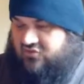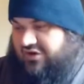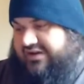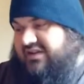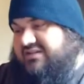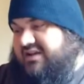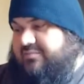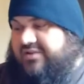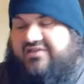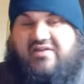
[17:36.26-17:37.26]
I guess they
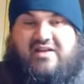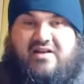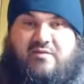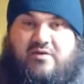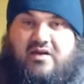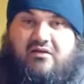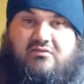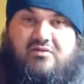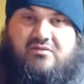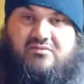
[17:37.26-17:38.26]
could play that anyway. I
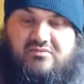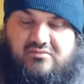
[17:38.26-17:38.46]
don't know.